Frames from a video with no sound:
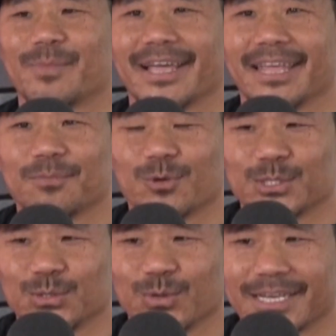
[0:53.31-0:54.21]
my aim was
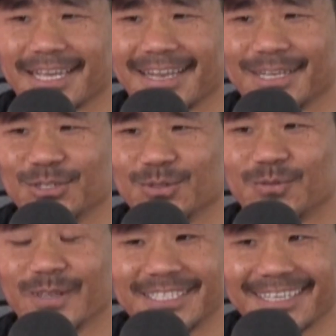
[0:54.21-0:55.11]
to what can I do
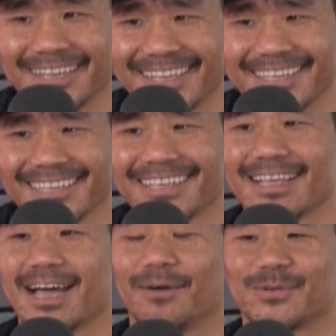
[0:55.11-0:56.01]
physically
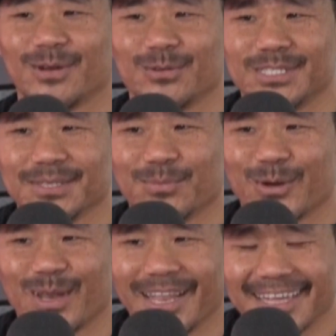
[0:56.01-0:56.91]
after losing
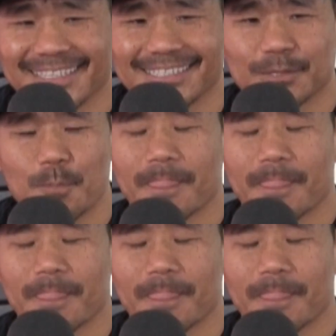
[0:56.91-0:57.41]
both legs.